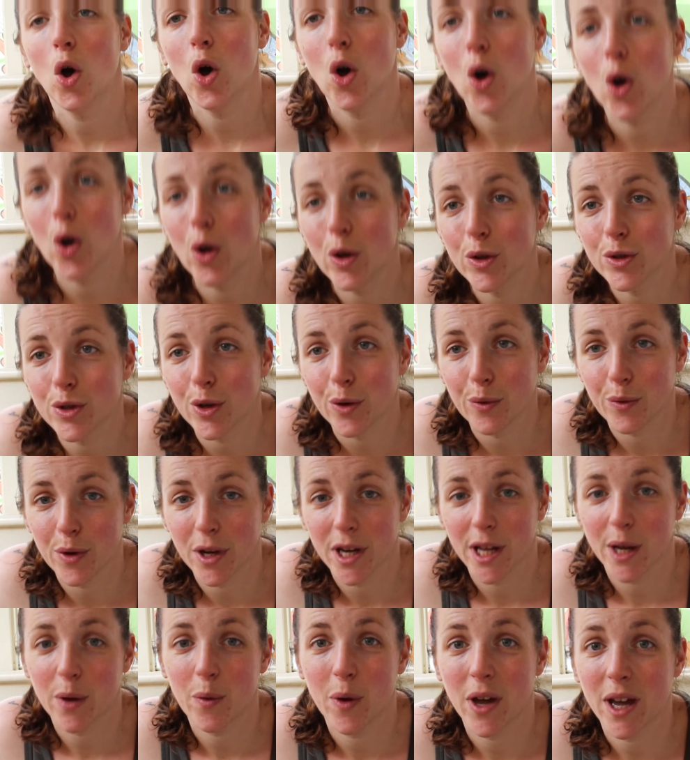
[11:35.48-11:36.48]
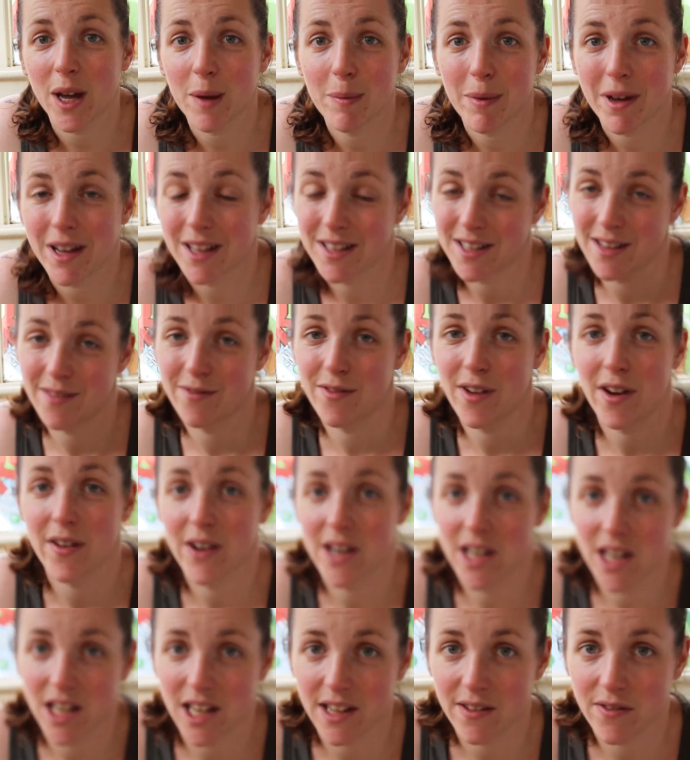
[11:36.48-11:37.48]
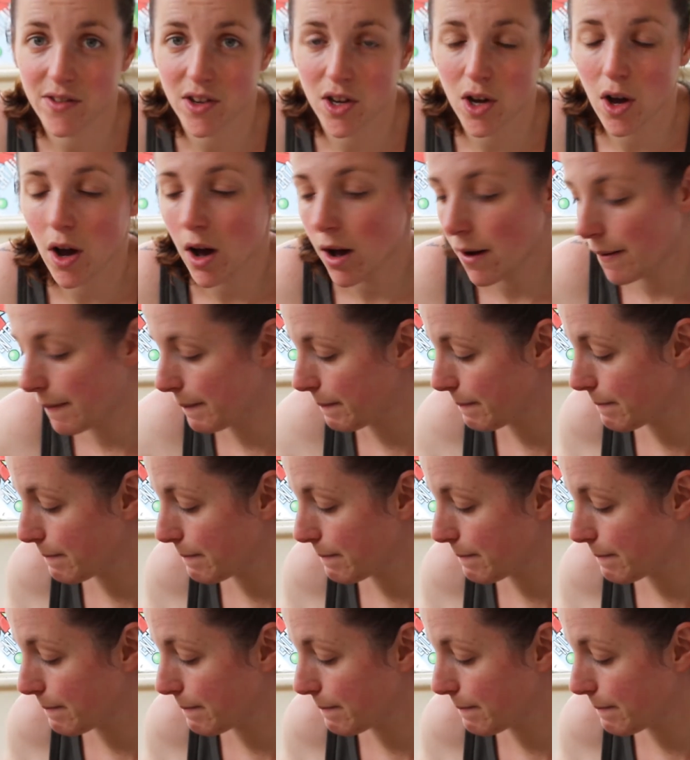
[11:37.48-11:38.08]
Also really quick, because I very nearly forgot,